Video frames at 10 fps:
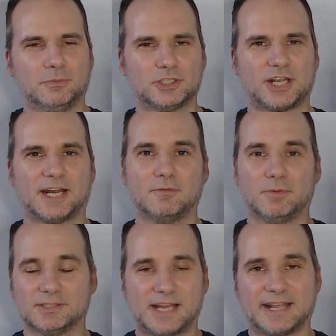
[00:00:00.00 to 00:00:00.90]
which kind of
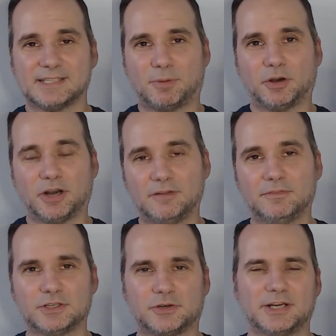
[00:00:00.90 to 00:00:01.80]
was, I guess, part of
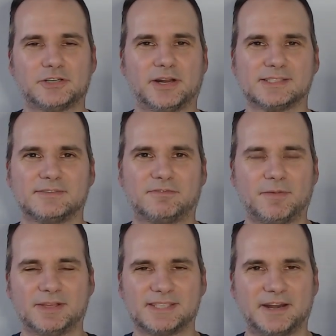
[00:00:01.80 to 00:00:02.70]
the trade dress from
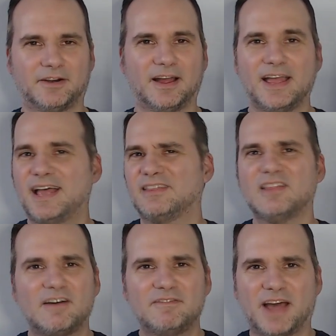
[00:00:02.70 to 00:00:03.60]
this era.
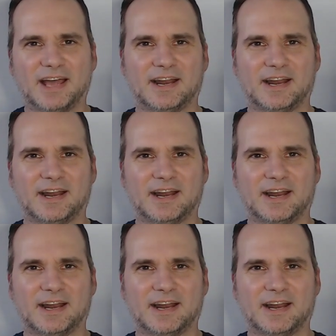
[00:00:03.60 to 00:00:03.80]
Love that.